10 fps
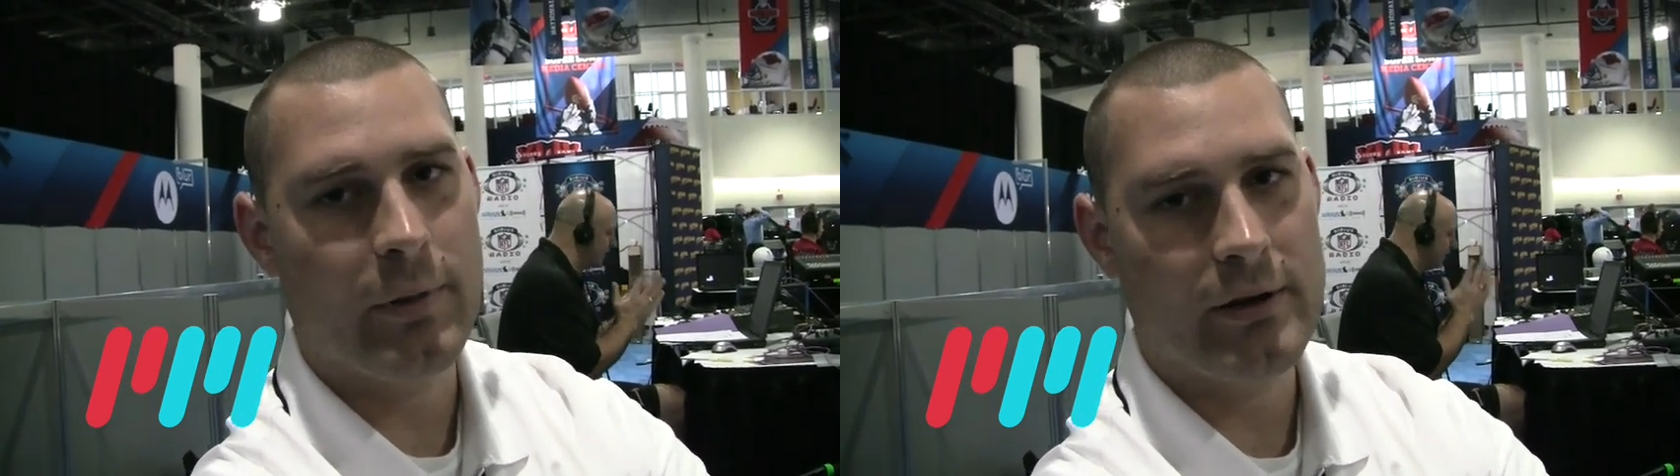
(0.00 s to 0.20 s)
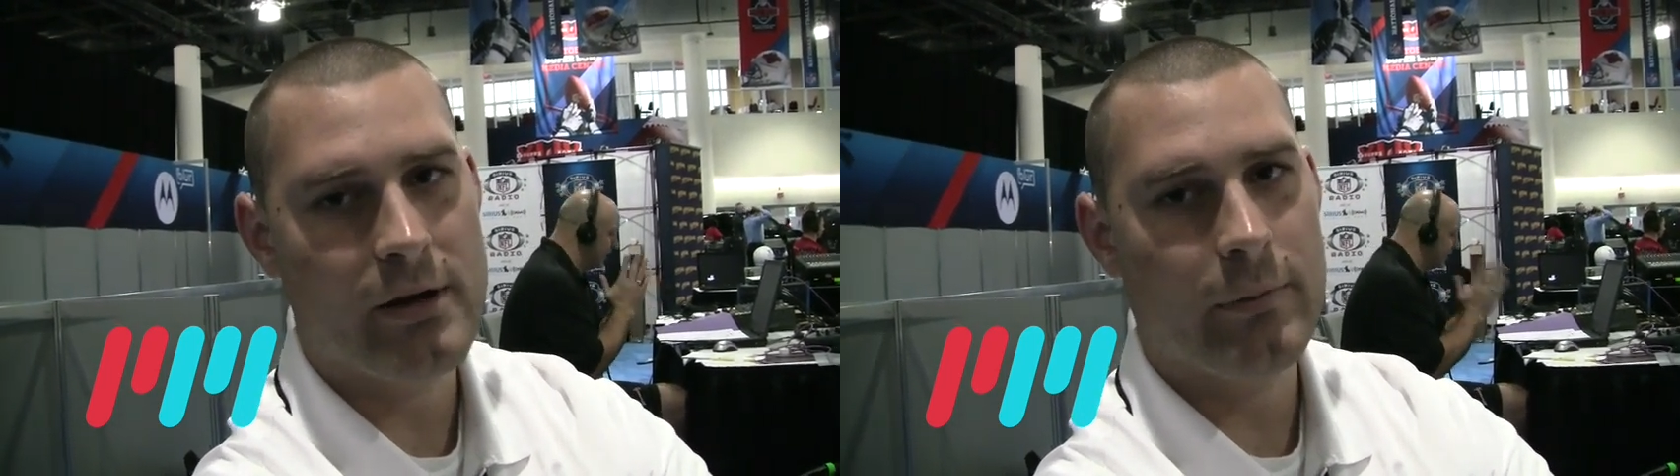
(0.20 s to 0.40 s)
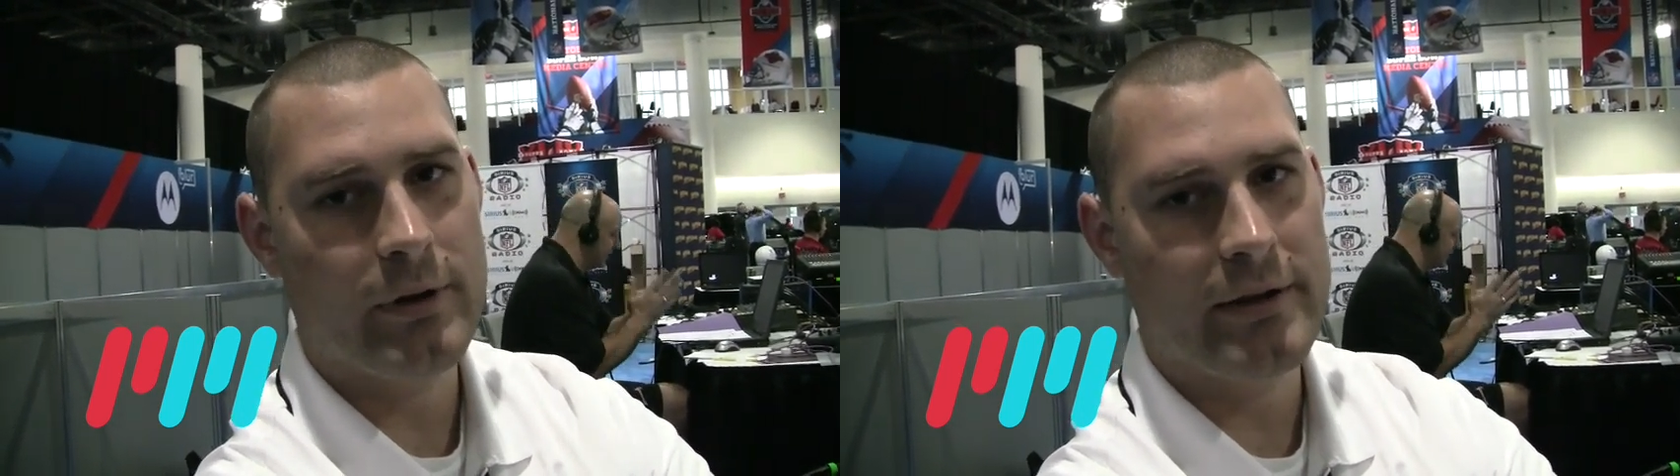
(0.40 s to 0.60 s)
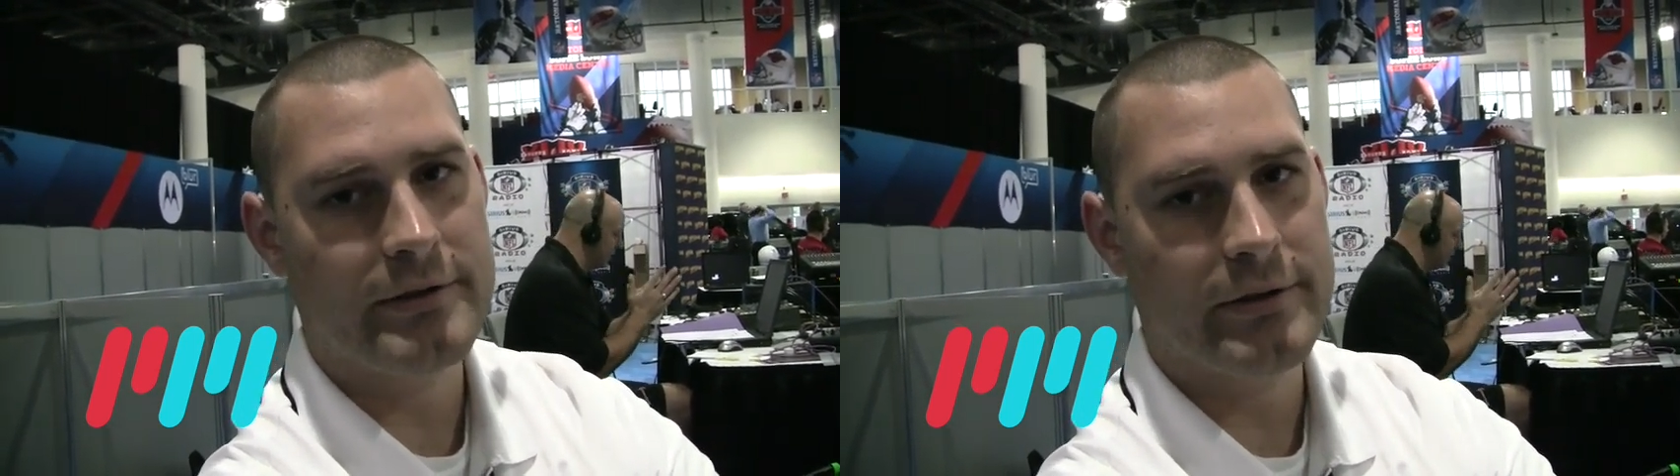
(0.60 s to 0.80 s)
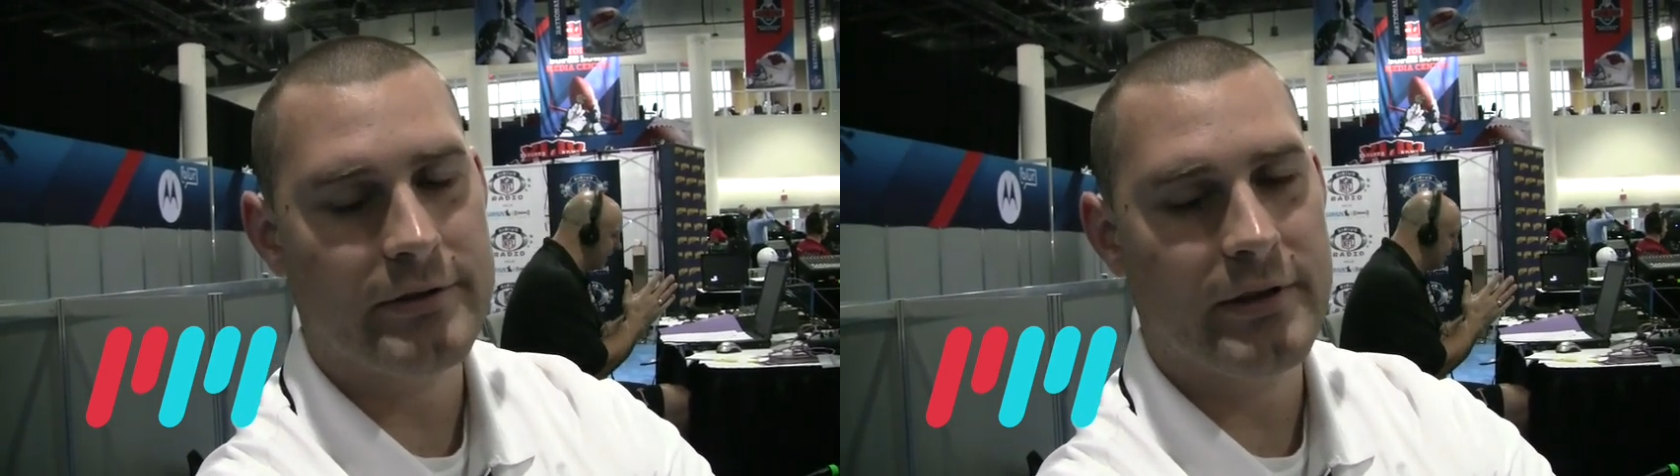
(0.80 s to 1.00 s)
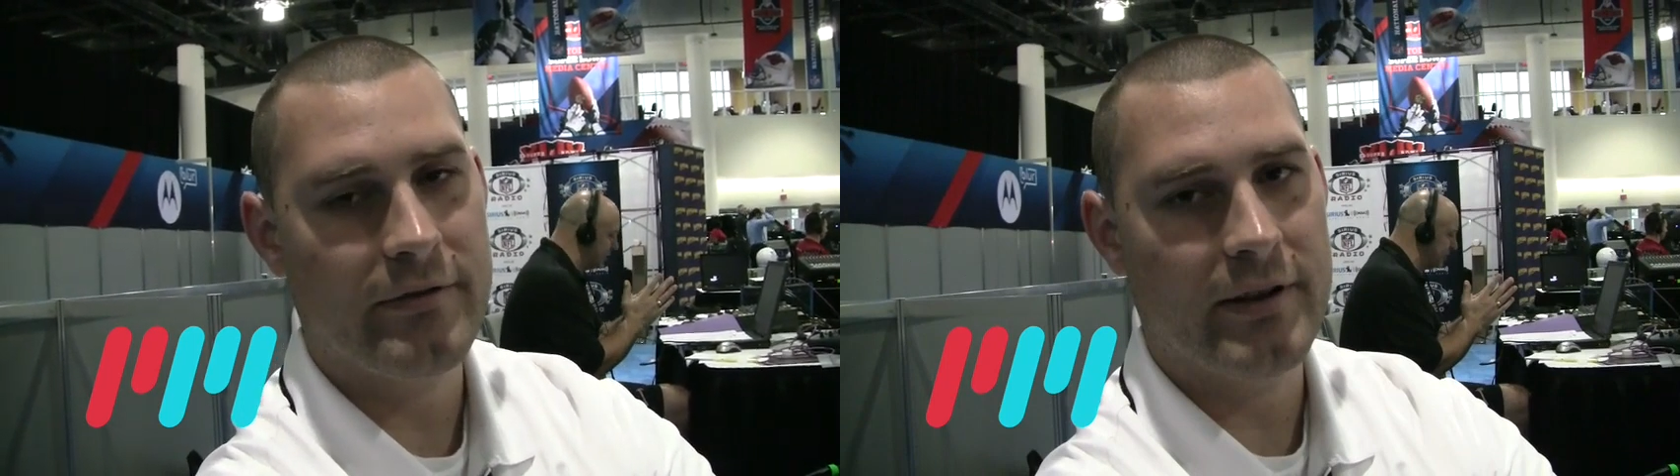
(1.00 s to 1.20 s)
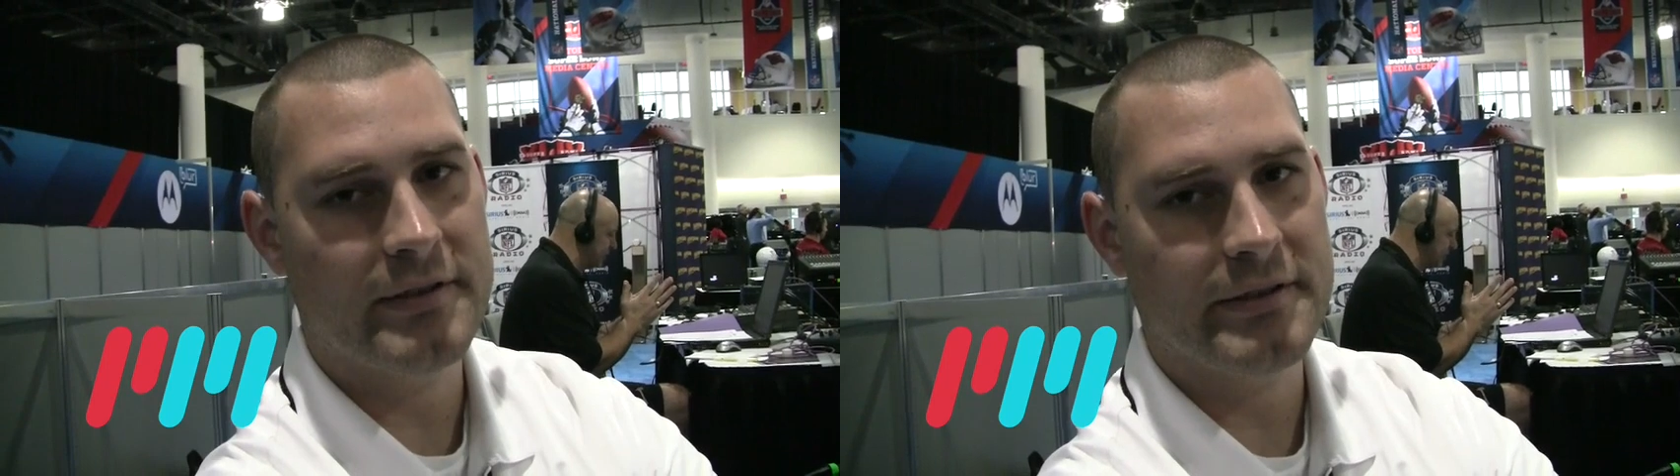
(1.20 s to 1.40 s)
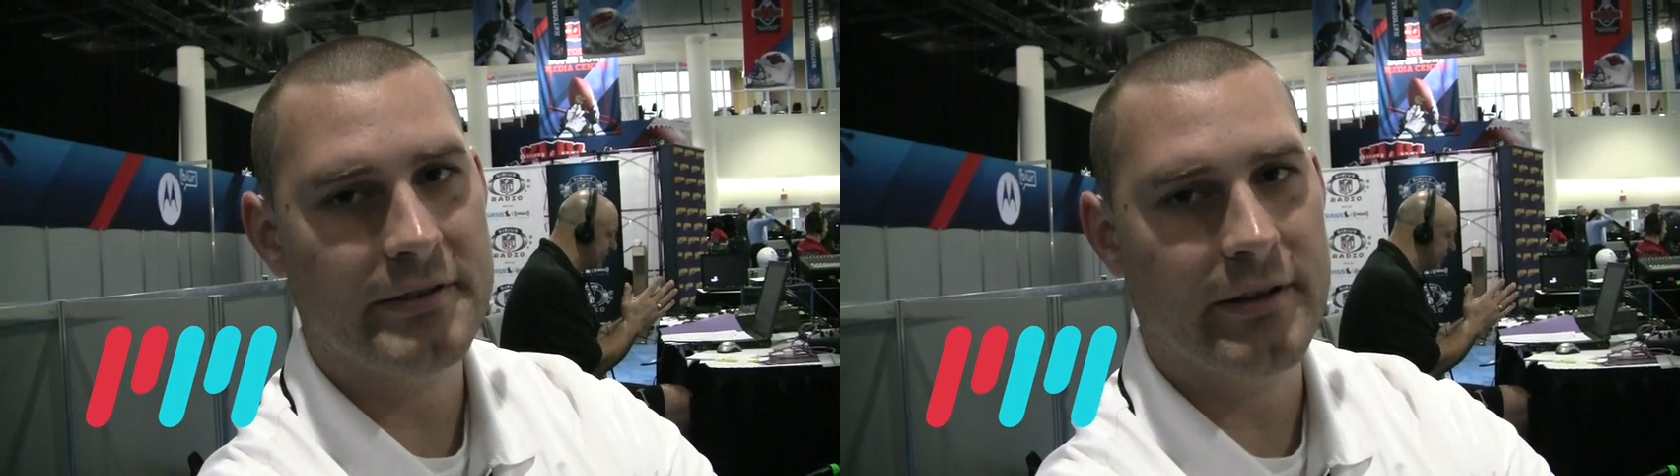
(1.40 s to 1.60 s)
picked up against those defenses,